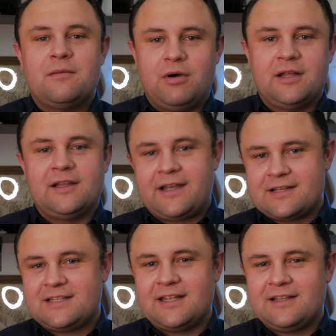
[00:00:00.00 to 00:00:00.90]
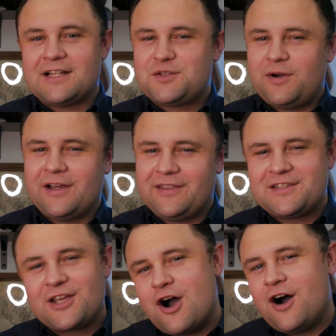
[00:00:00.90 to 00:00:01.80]
But like I said, that's why
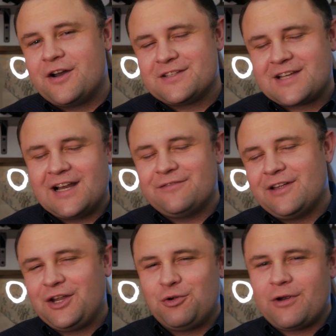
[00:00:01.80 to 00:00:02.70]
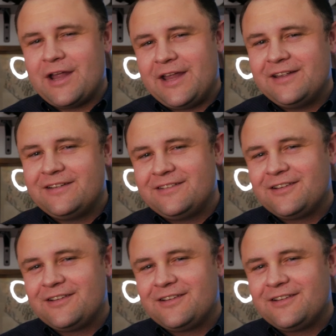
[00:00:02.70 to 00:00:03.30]
this con is kind of a gray